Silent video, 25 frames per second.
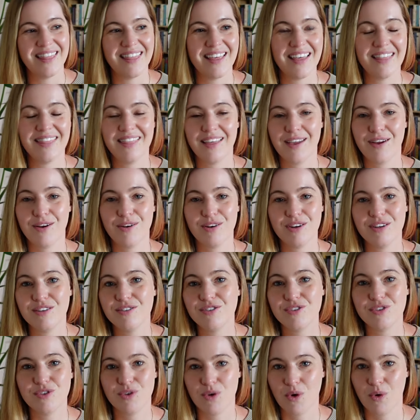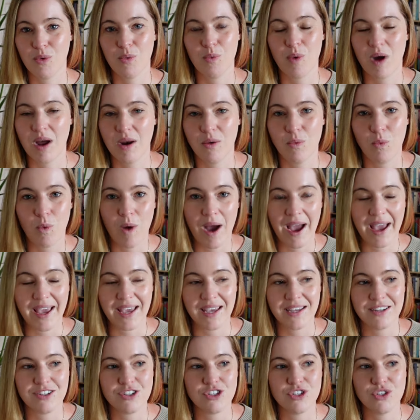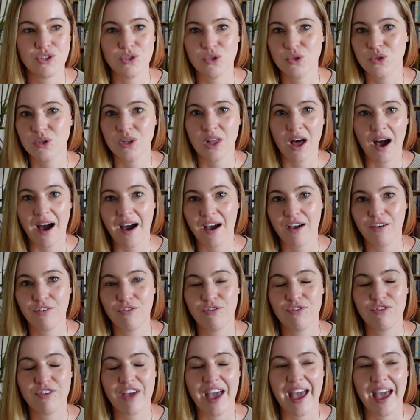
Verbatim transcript: that there is no one way to do life,